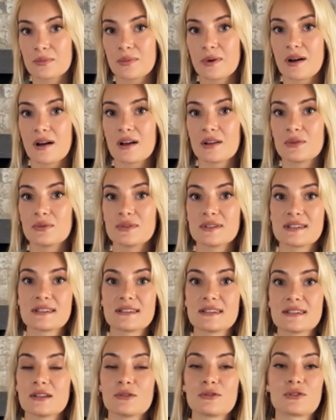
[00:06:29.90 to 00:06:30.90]
but we
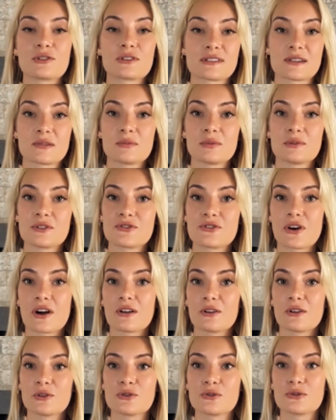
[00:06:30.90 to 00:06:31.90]
still, for example,
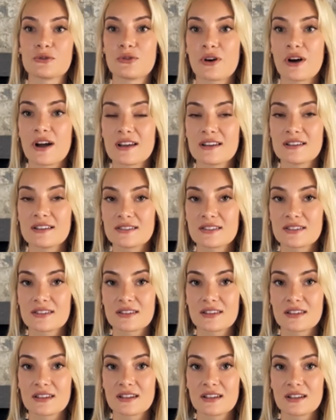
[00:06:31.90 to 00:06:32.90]
struggle to find
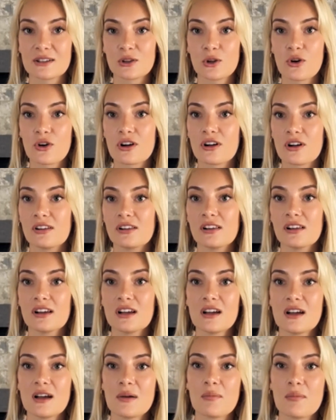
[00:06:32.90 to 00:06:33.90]
the local
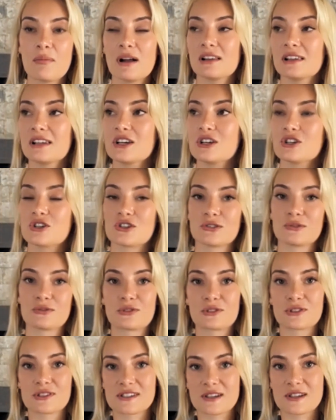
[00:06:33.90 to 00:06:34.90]
Malaysian,
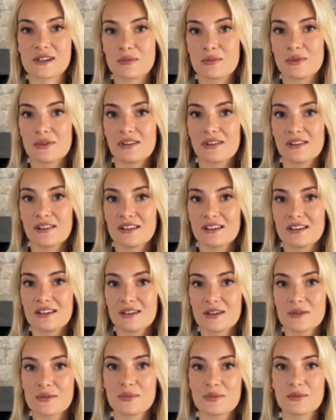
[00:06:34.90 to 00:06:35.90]
for
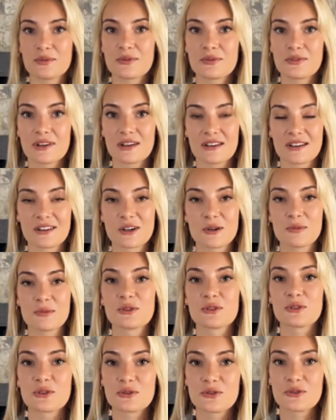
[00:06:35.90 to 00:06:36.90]
example,
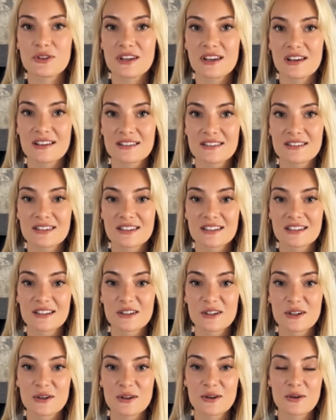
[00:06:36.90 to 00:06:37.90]
crypto to fiat
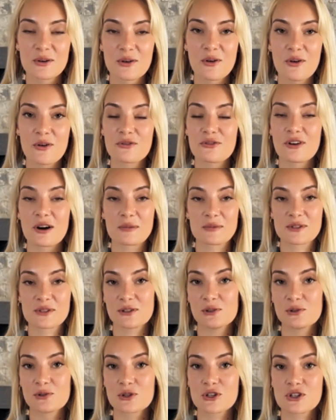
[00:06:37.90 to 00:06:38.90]
off-ramp
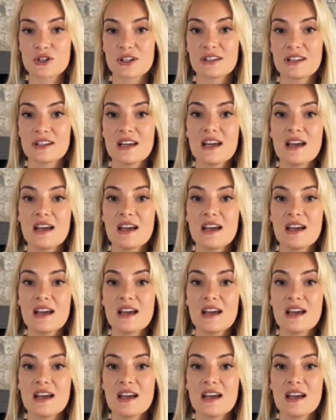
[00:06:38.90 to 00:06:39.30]
solution.